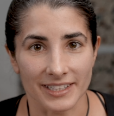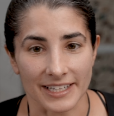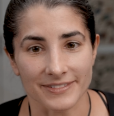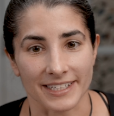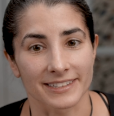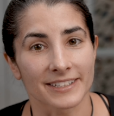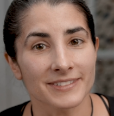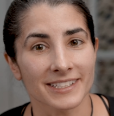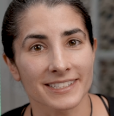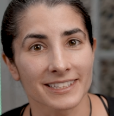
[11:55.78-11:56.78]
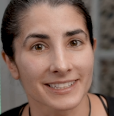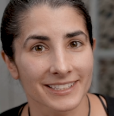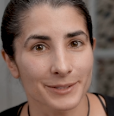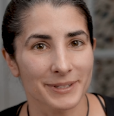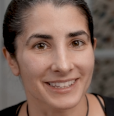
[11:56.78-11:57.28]
left hand. Left hand's a
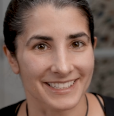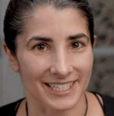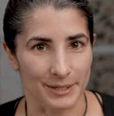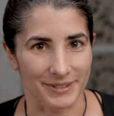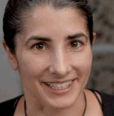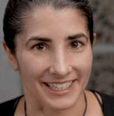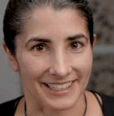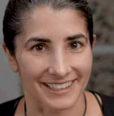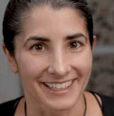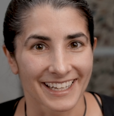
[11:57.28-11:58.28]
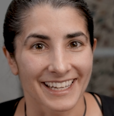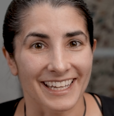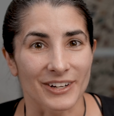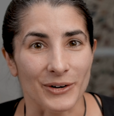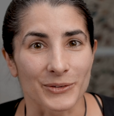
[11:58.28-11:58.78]
little bit less complicated.
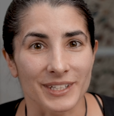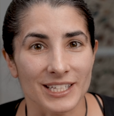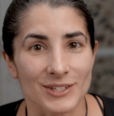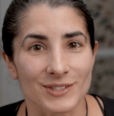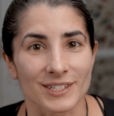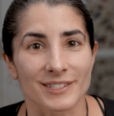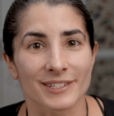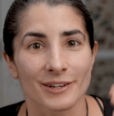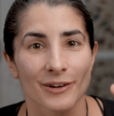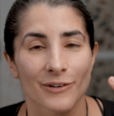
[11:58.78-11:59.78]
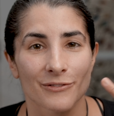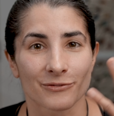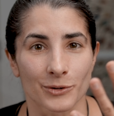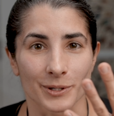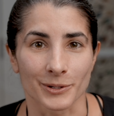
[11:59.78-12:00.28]
It only uses 4